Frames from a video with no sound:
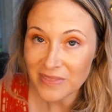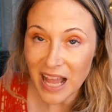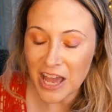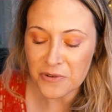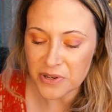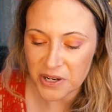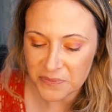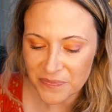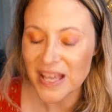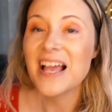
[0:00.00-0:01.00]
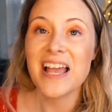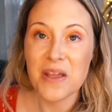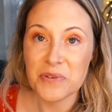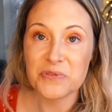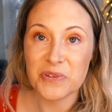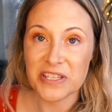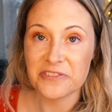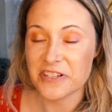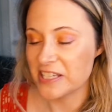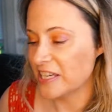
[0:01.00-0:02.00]
I don't know. It was really
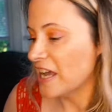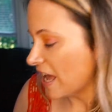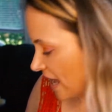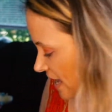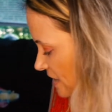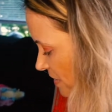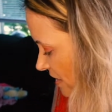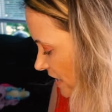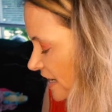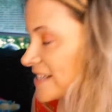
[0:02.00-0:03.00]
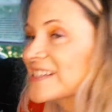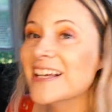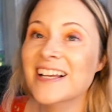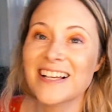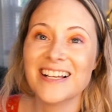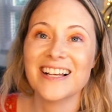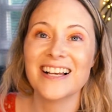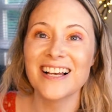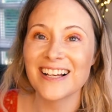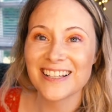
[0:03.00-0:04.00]
freaky. Anyway, guys,
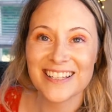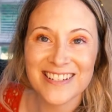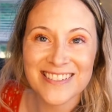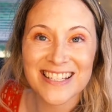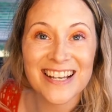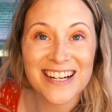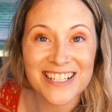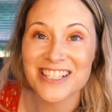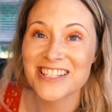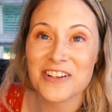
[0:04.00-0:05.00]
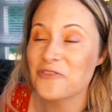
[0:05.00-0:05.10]
can you see her? She's so